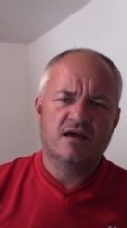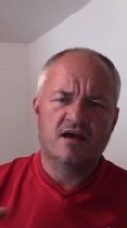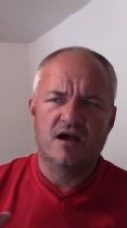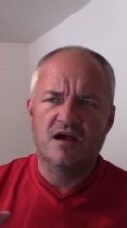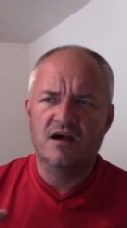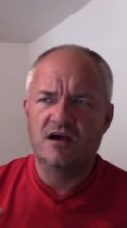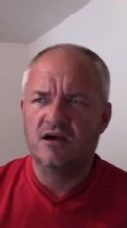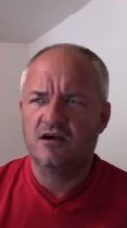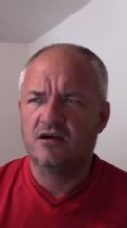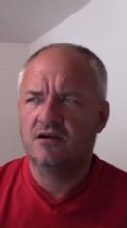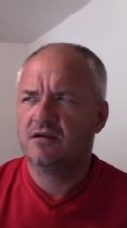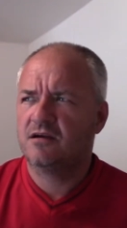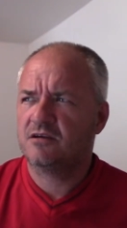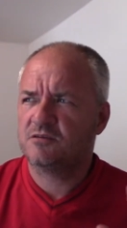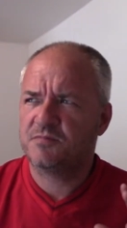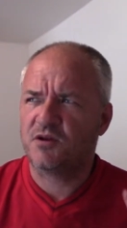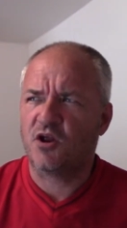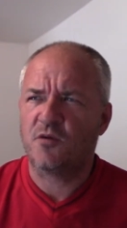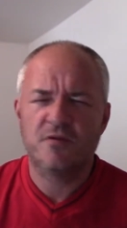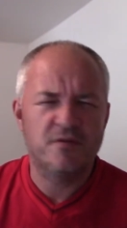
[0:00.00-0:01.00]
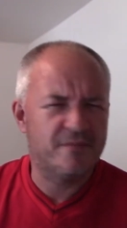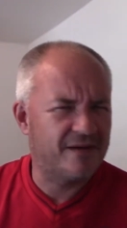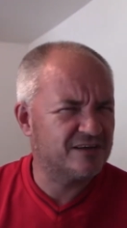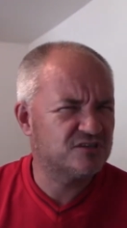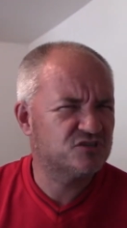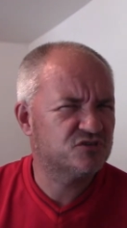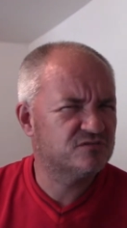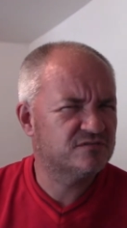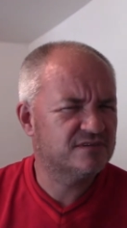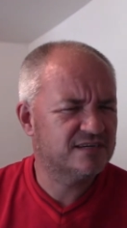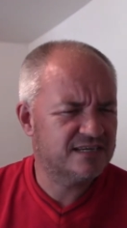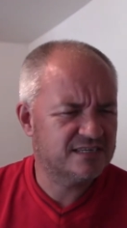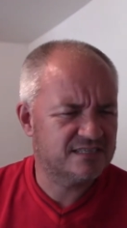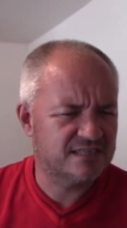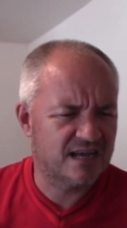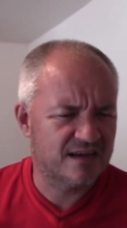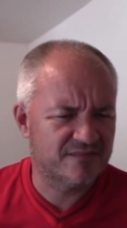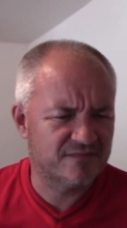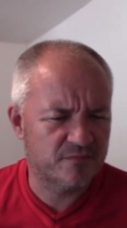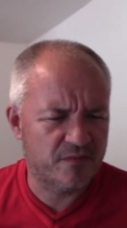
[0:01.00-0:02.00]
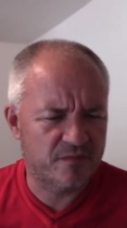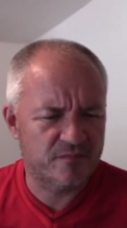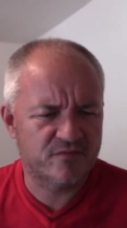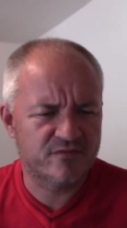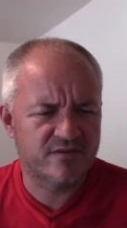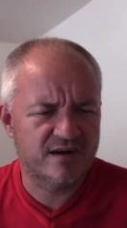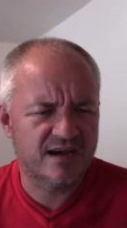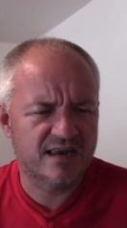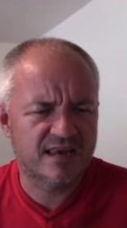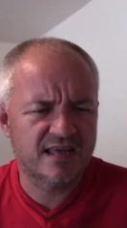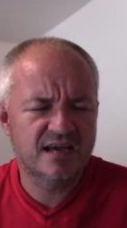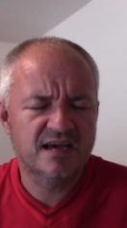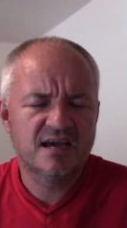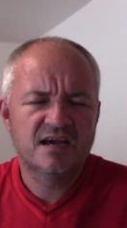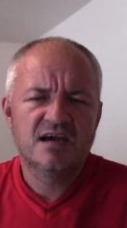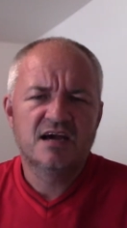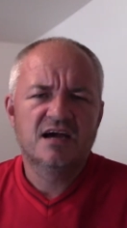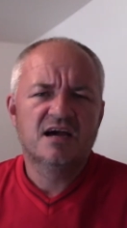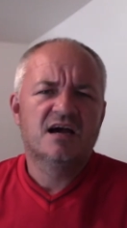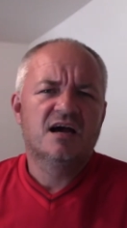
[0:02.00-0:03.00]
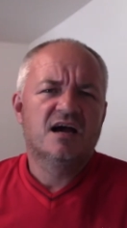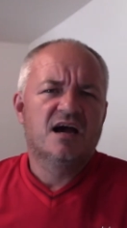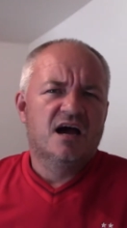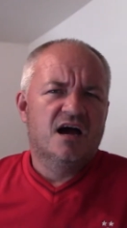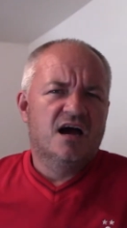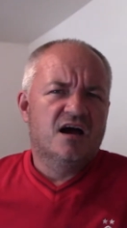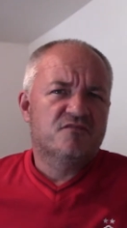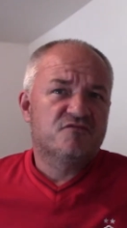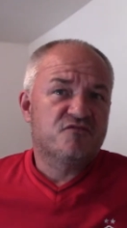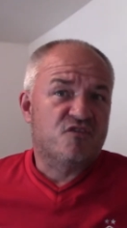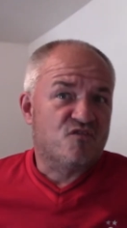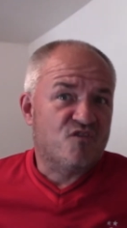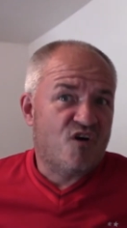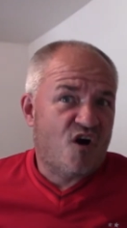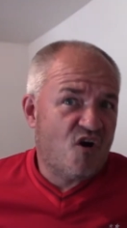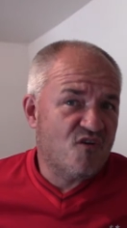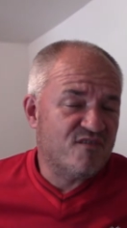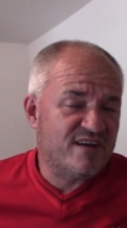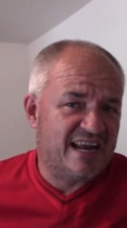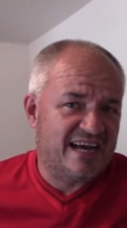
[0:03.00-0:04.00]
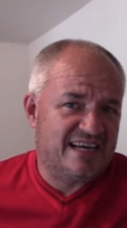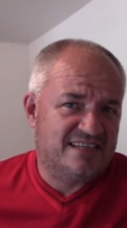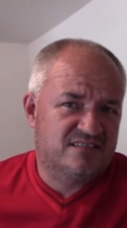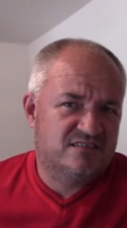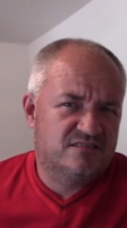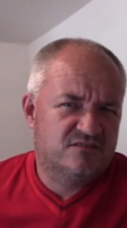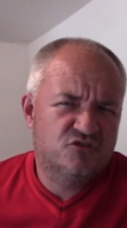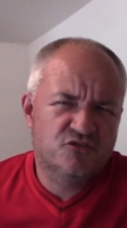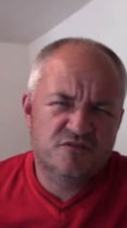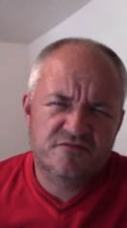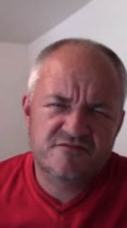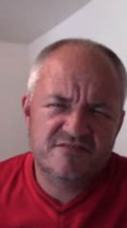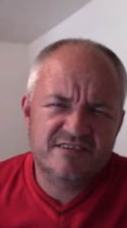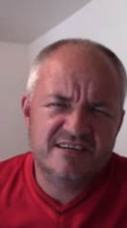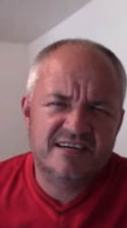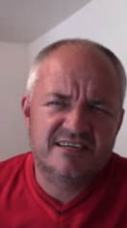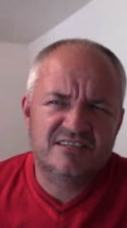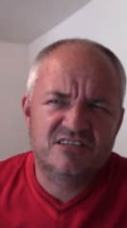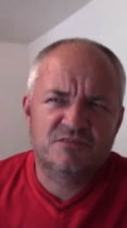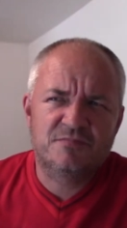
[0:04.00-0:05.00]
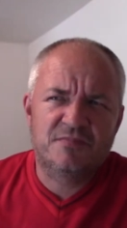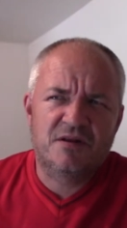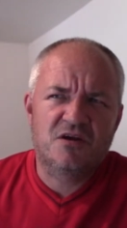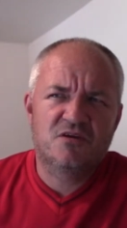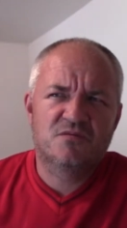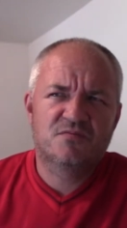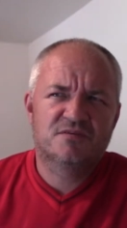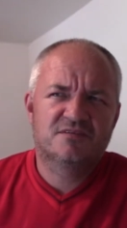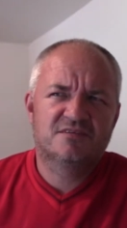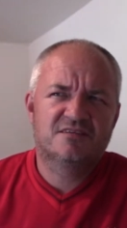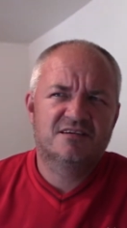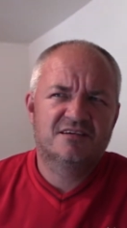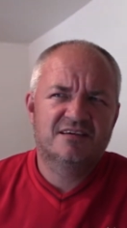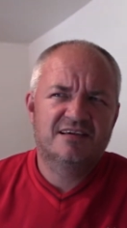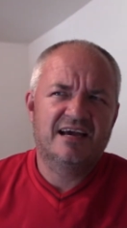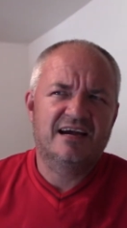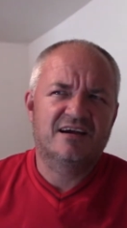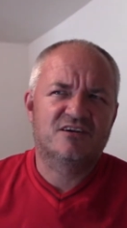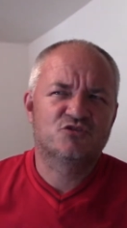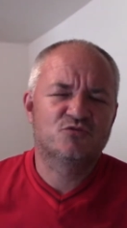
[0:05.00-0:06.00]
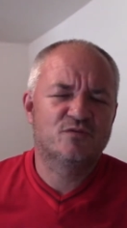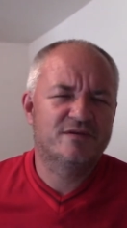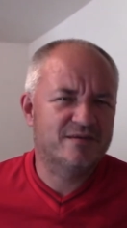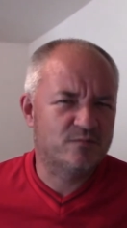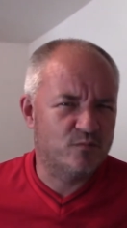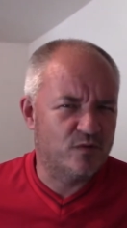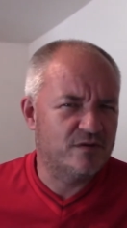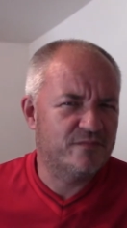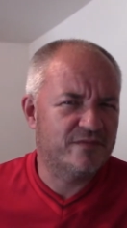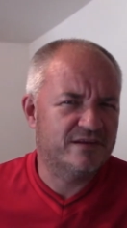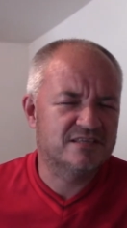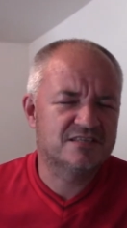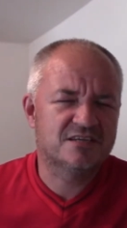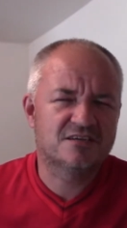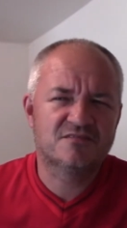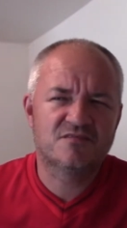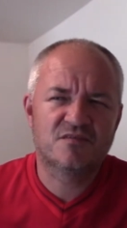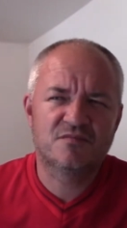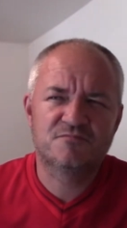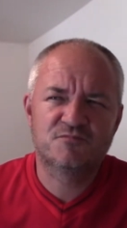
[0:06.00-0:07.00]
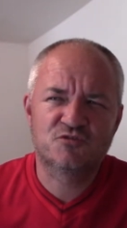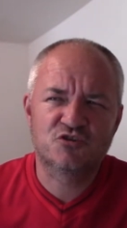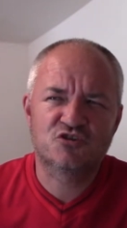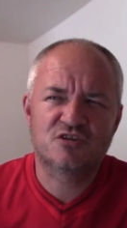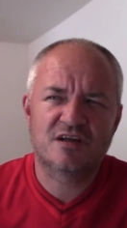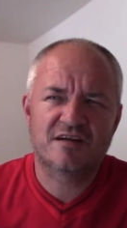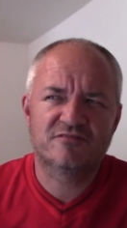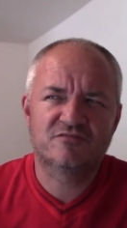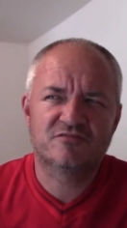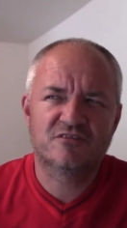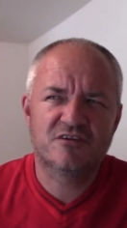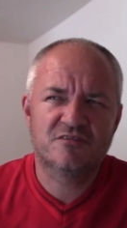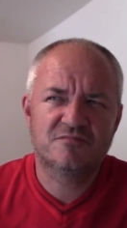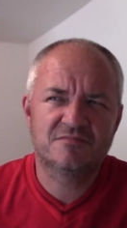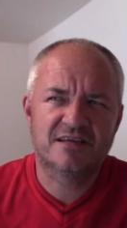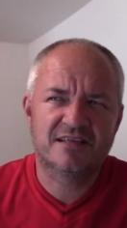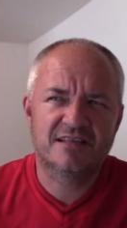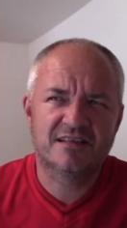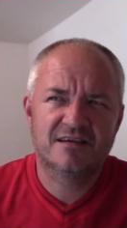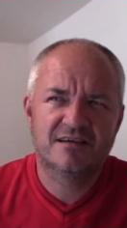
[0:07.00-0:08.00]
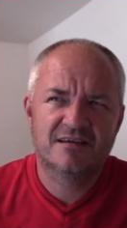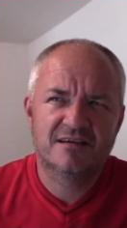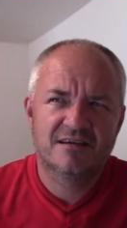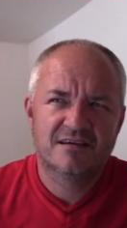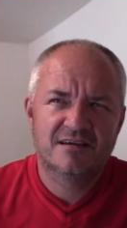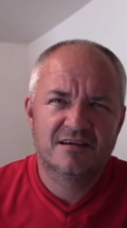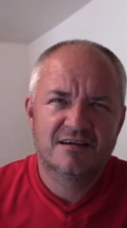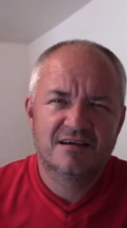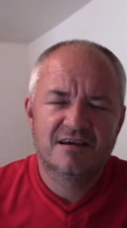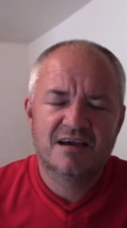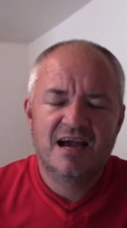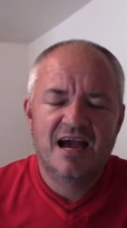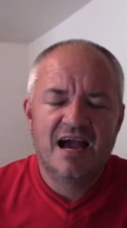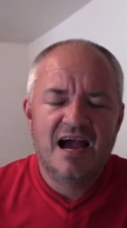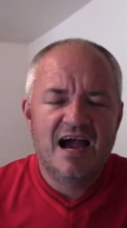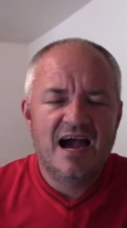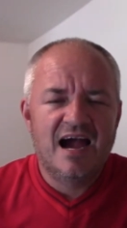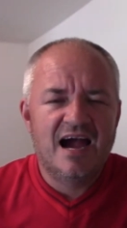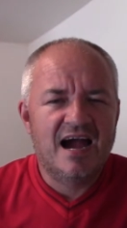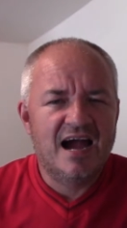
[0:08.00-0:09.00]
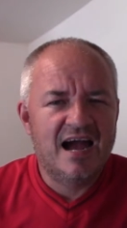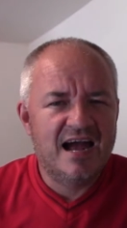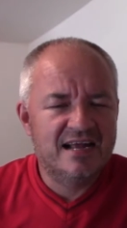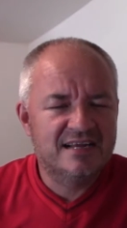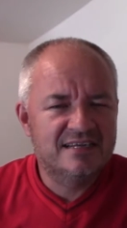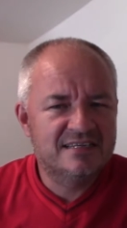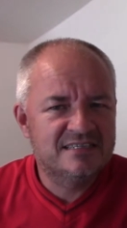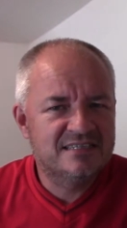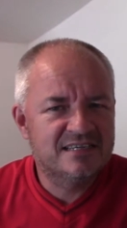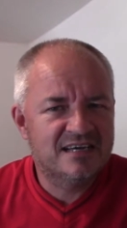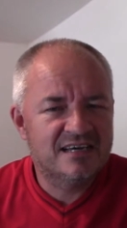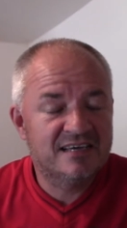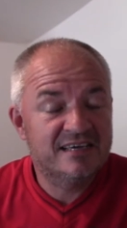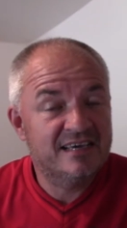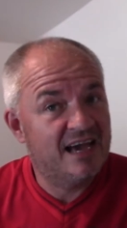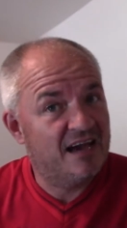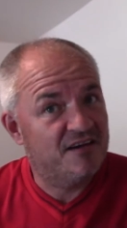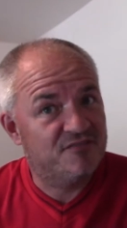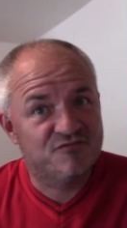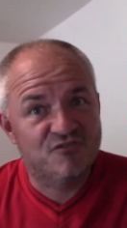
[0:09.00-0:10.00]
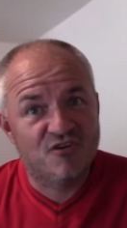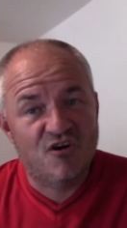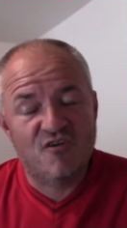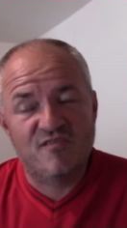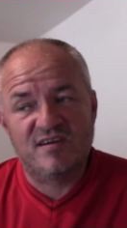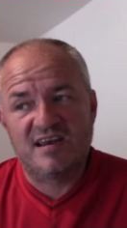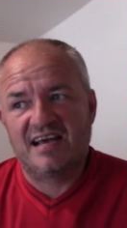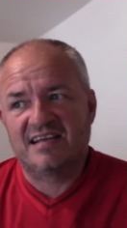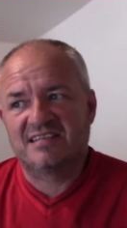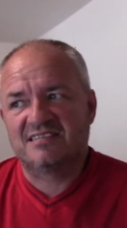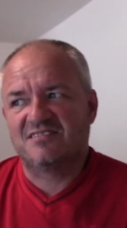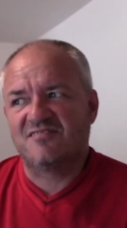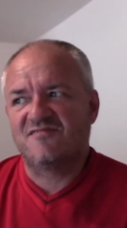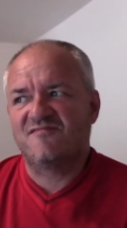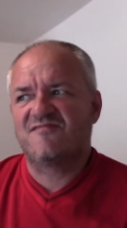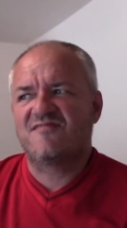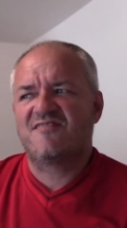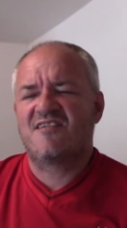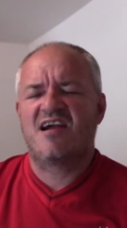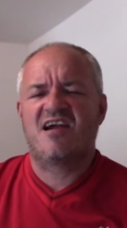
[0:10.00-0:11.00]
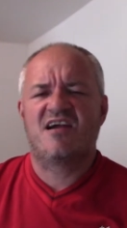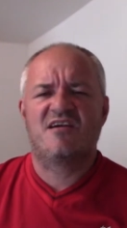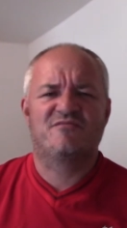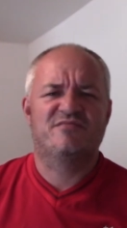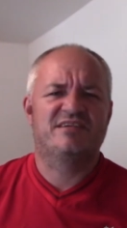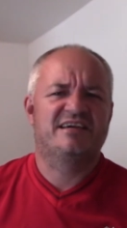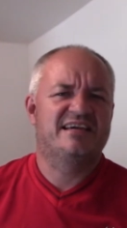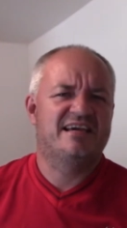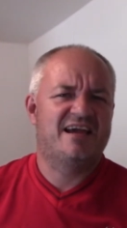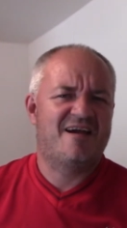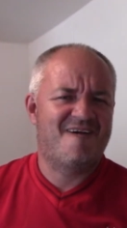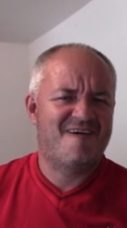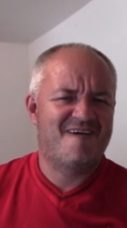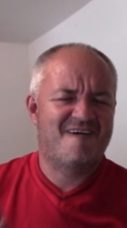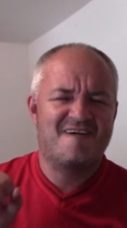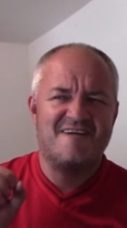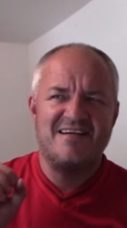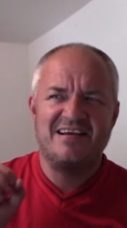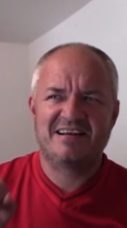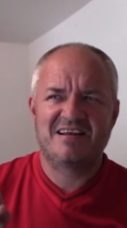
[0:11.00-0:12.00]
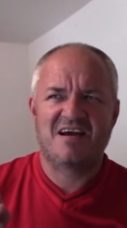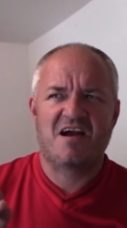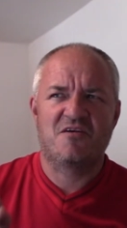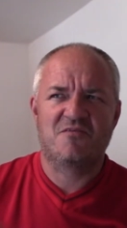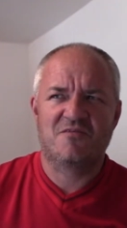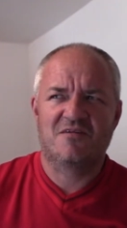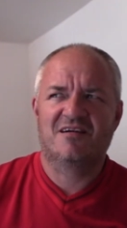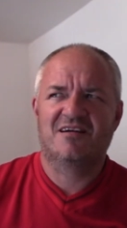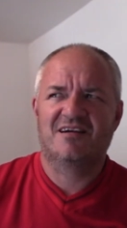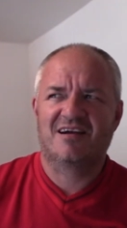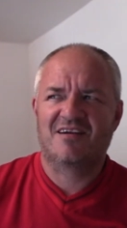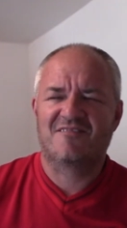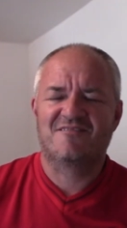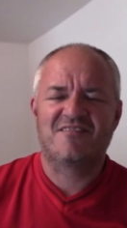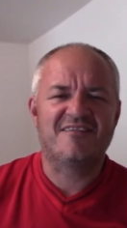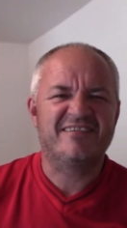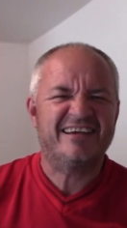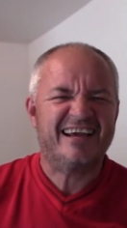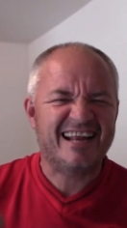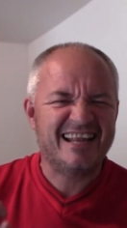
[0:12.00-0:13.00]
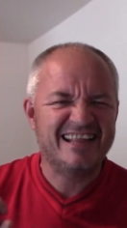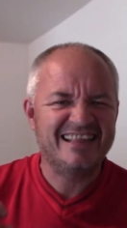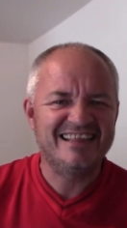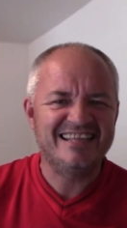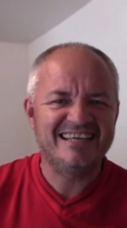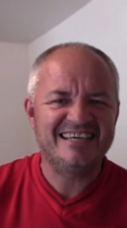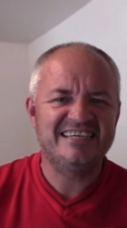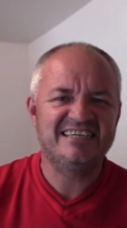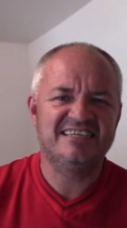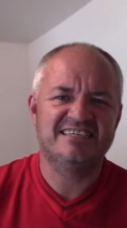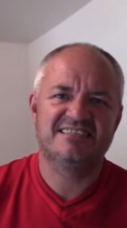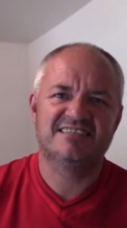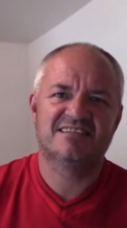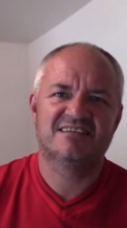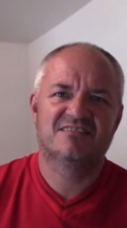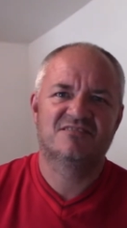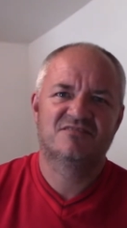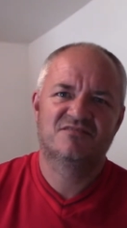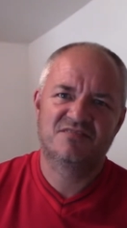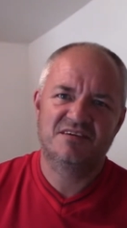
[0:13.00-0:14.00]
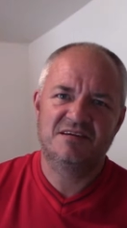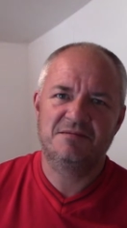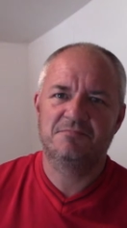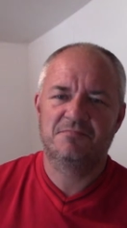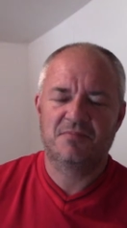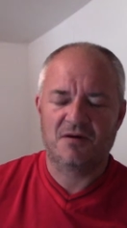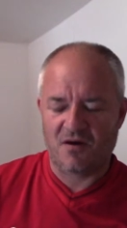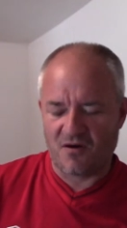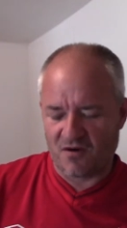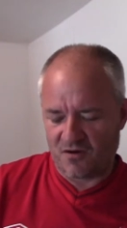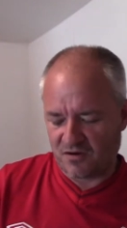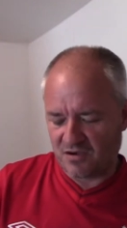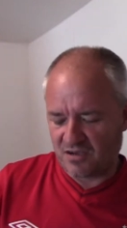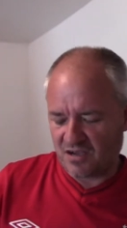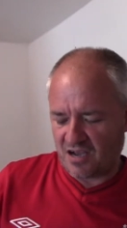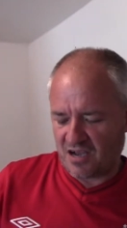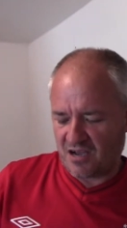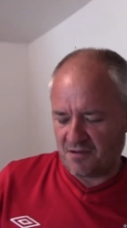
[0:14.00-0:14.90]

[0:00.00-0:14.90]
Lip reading: it's been open about 2 years now, if I remember rightly. Ferrari Land, 2 or 3 years it's been opened. Yeah, because we went over just after opening. And yeah, Ferrari Land, a very, you know, very clean theme park.